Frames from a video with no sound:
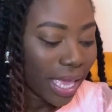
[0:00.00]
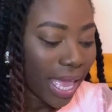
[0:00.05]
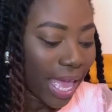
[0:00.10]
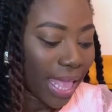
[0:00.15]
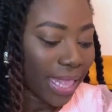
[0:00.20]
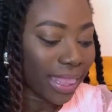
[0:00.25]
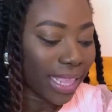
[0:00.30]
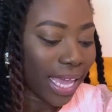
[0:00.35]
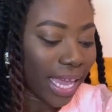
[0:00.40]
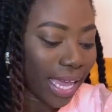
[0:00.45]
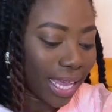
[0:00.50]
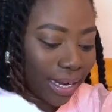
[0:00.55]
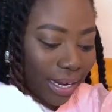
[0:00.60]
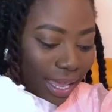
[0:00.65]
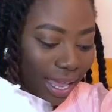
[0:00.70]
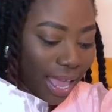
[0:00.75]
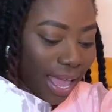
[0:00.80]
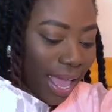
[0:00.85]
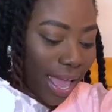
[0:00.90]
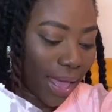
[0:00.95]
And then
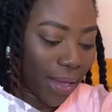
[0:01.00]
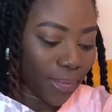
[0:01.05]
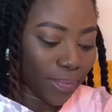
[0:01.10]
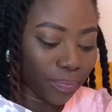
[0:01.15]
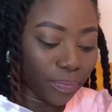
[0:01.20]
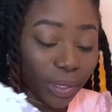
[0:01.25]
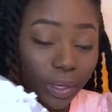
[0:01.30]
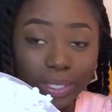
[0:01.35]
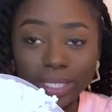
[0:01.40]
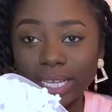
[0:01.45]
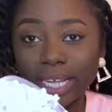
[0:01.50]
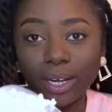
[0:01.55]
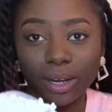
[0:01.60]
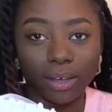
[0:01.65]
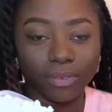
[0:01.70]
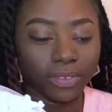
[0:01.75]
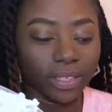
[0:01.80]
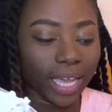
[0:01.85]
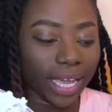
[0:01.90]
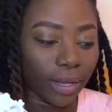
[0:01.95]
because I
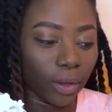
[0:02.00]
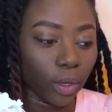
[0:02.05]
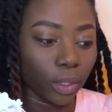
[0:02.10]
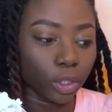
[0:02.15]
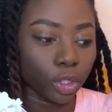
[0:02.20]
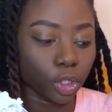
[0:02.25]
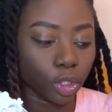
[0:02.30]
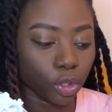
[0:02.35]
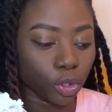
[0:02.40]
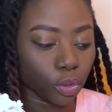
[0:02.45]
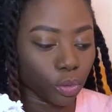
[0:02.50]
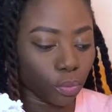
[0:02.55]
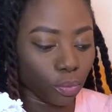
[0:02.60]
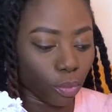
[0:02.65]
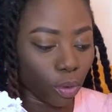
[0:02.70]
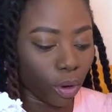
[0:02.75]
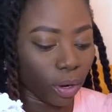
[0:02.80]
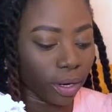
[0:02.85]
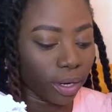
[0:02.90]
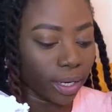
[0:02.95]
loved it, I got 2
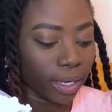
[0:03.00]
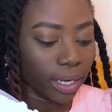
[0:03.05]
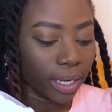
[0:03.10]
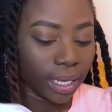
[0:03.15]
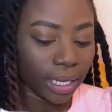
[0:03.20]
more.